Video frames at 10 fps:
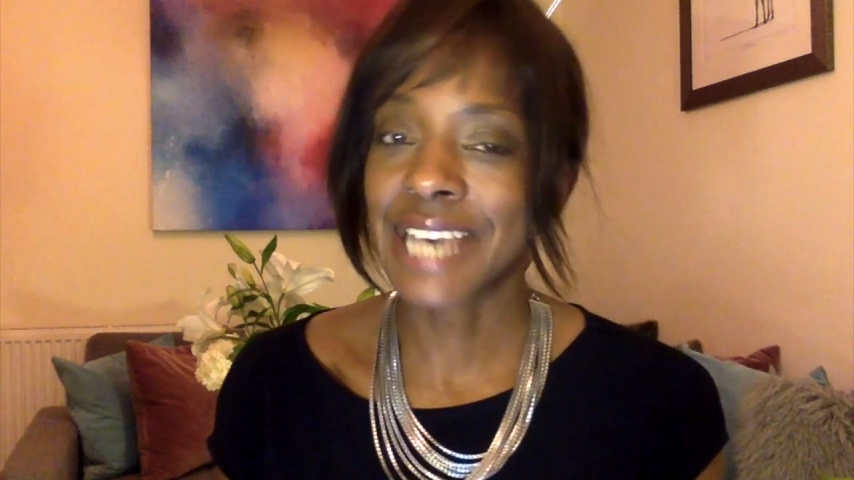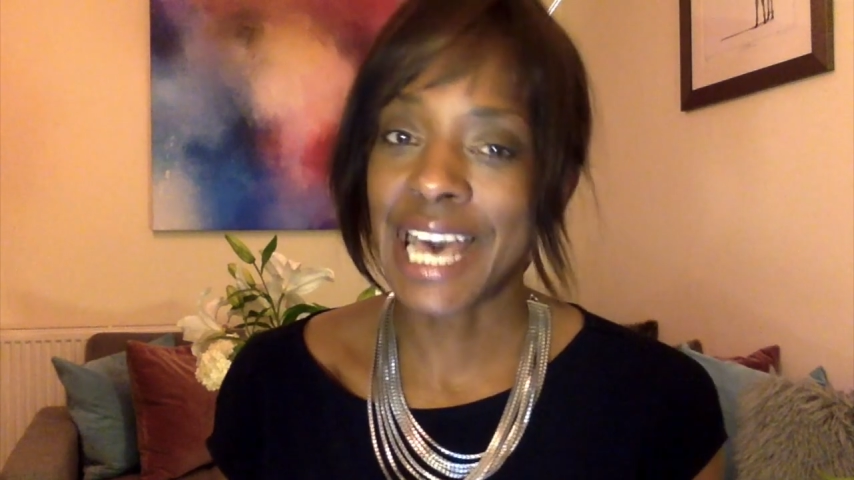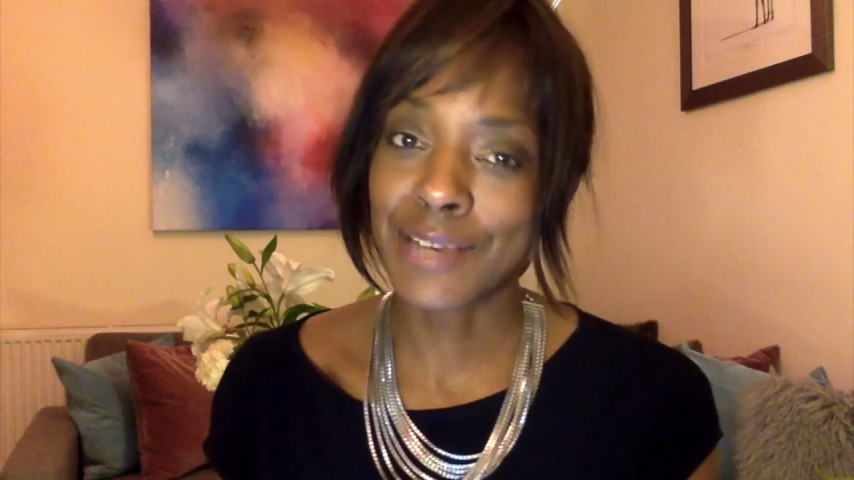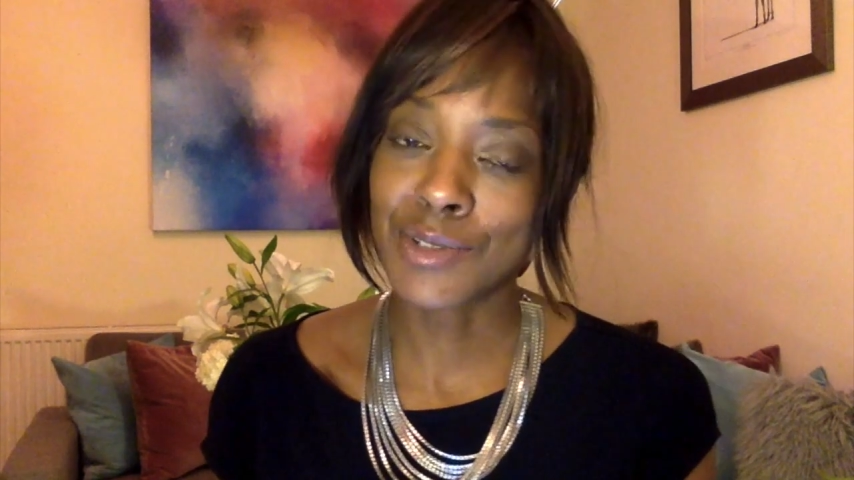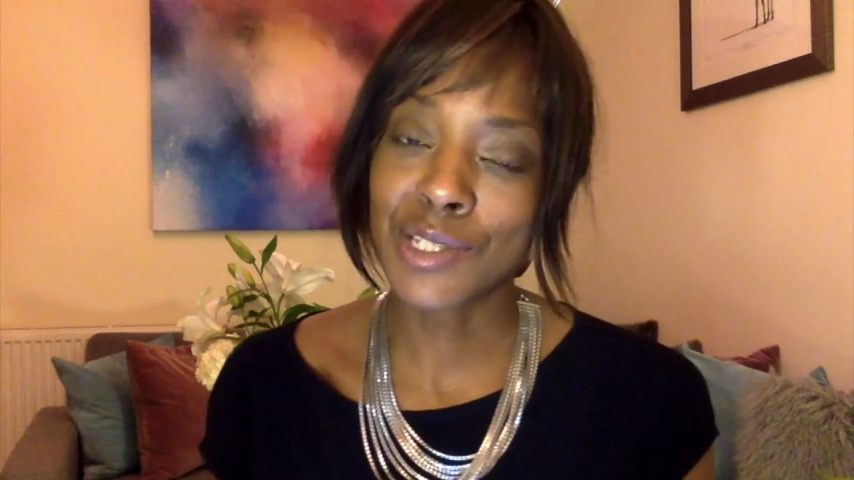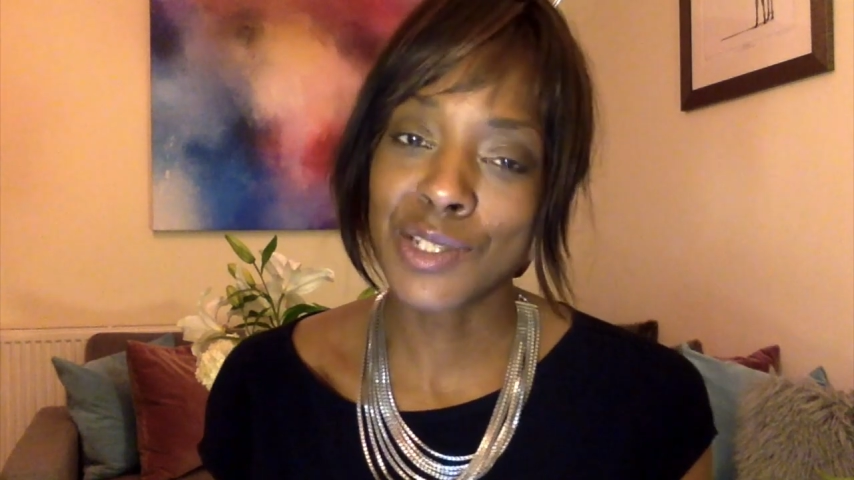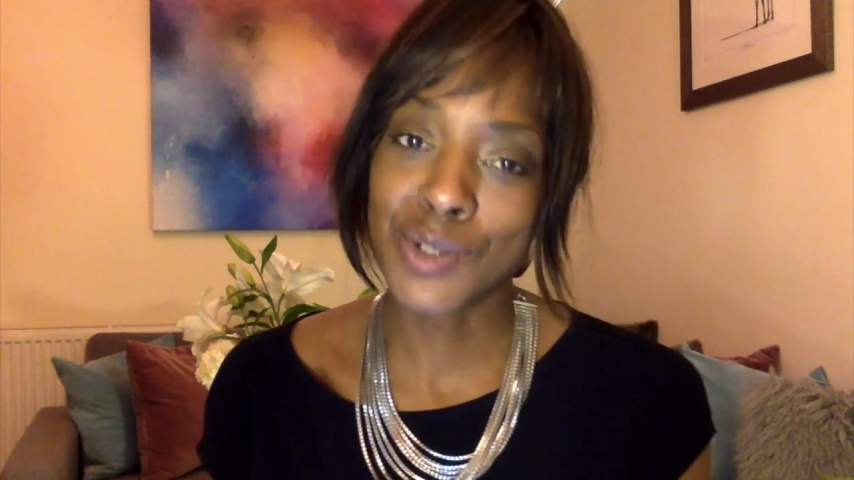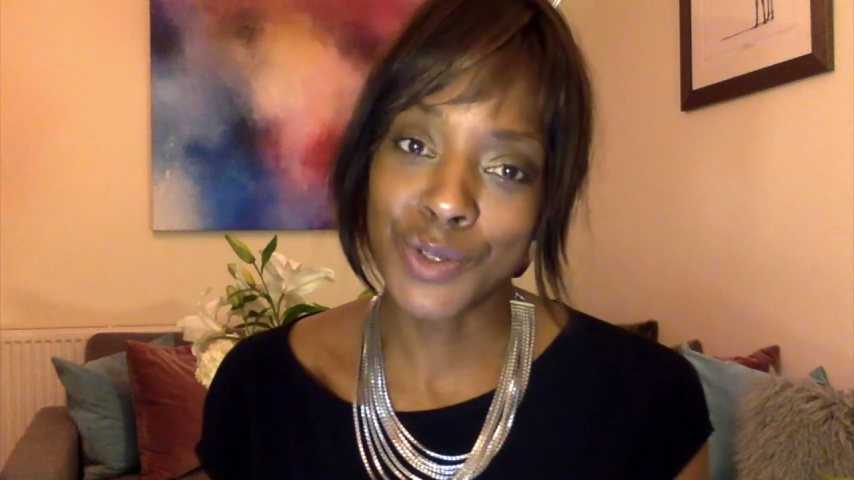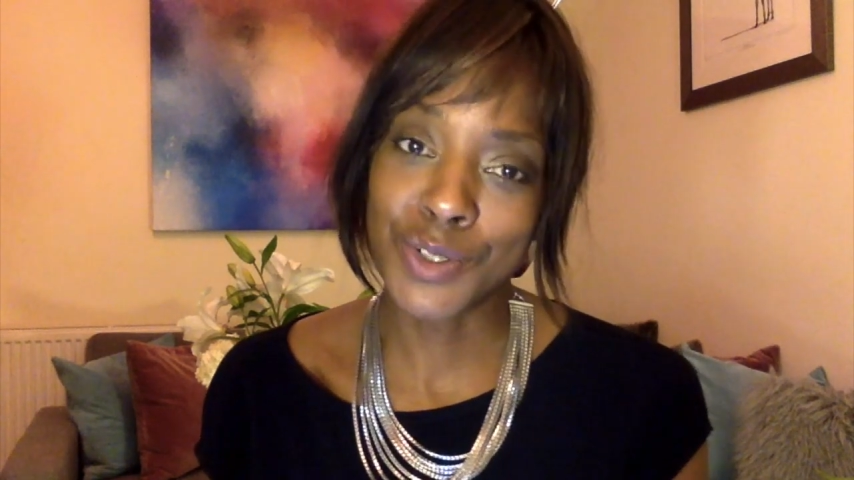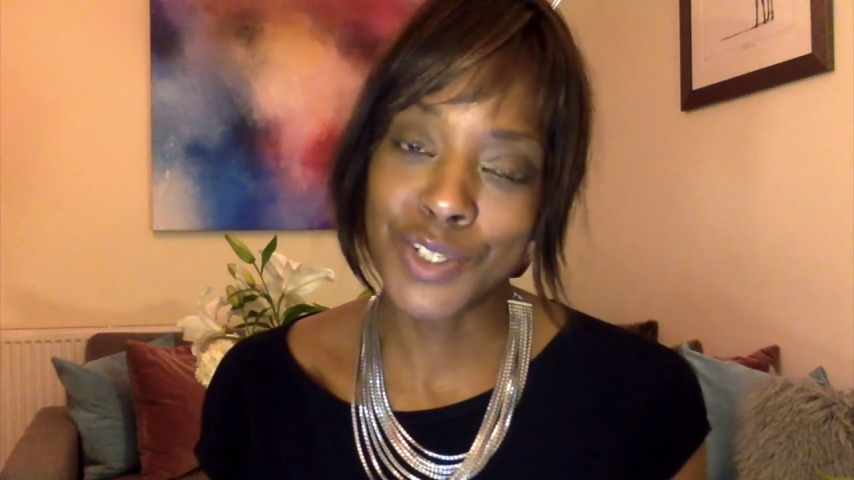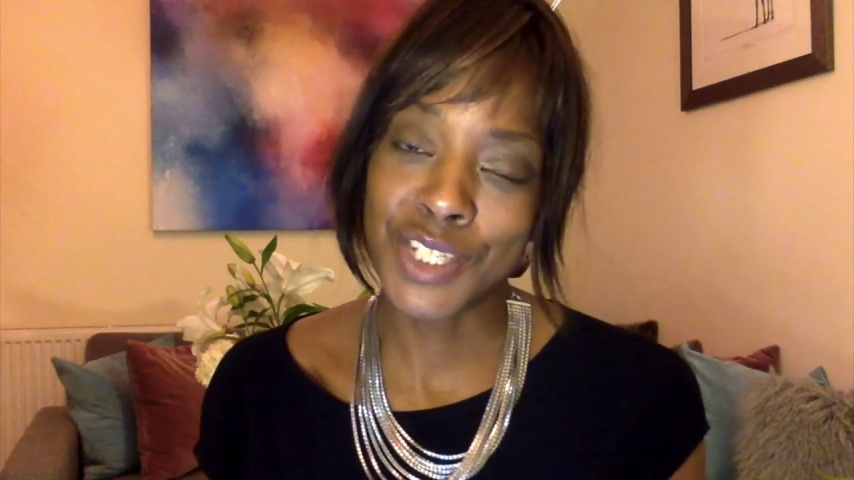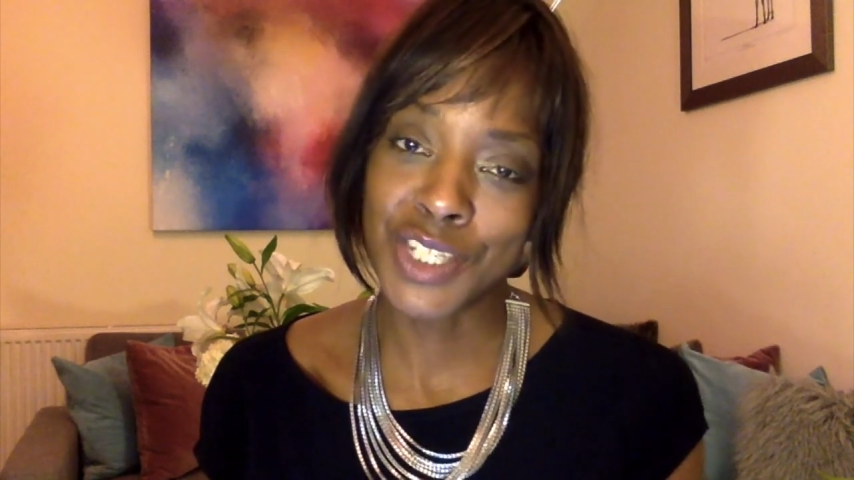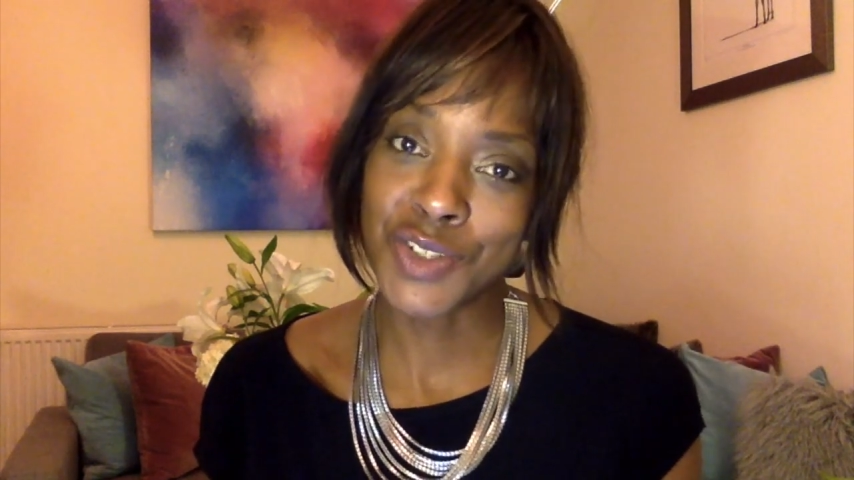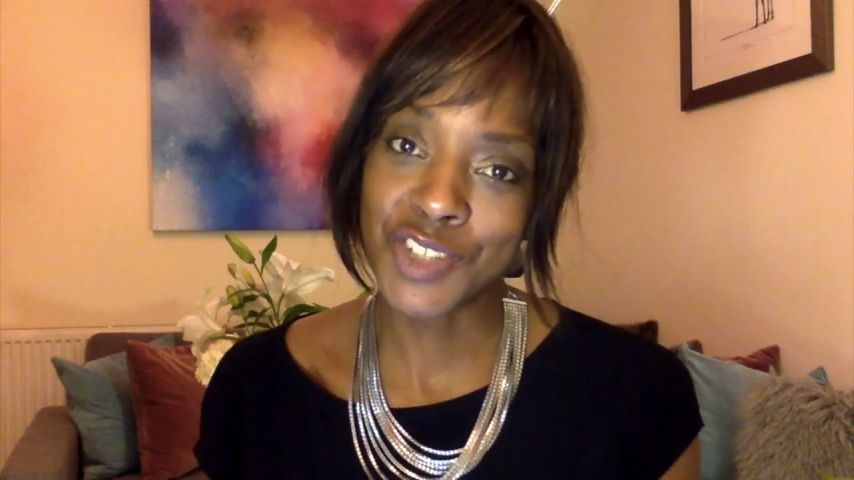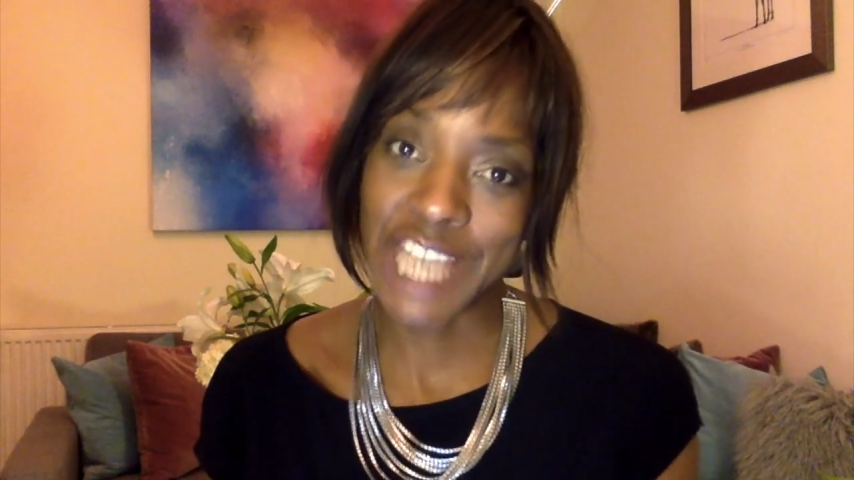outsource
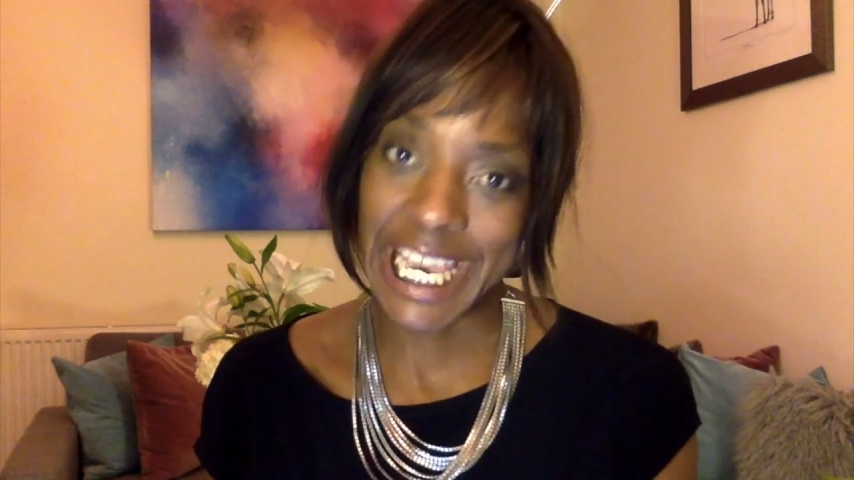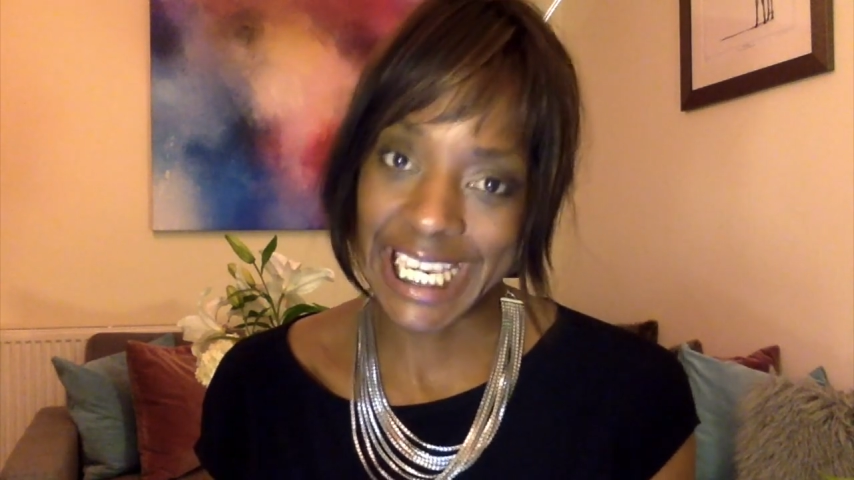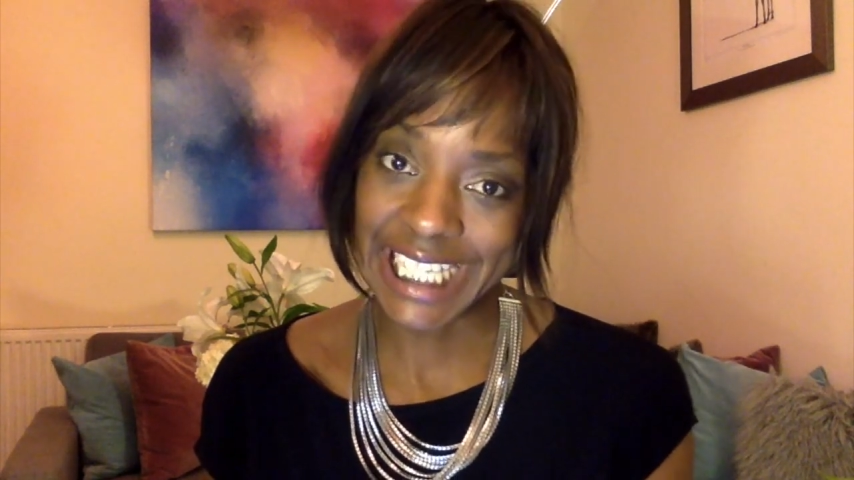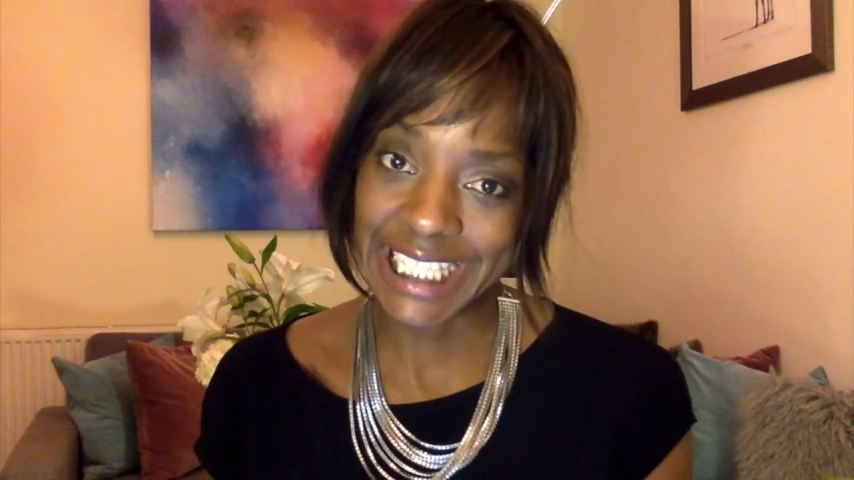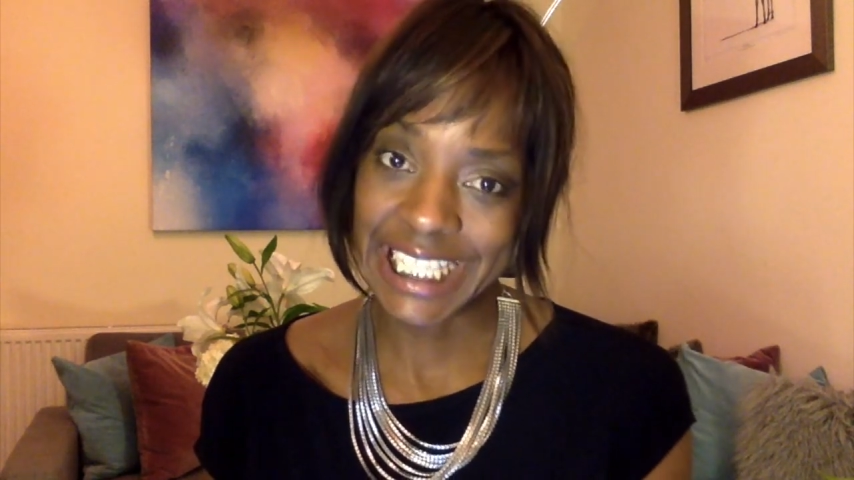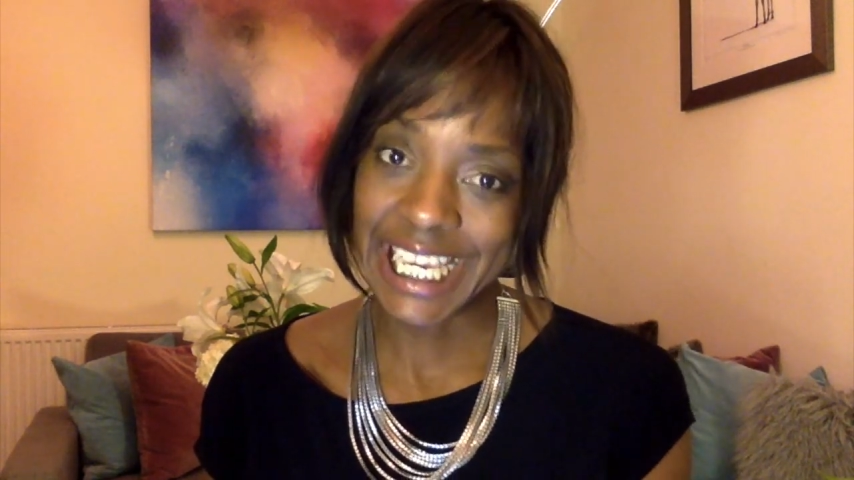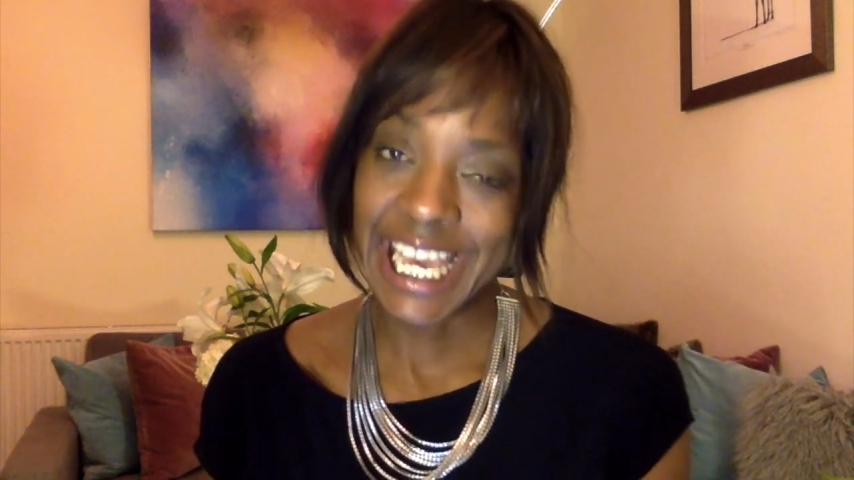your check-in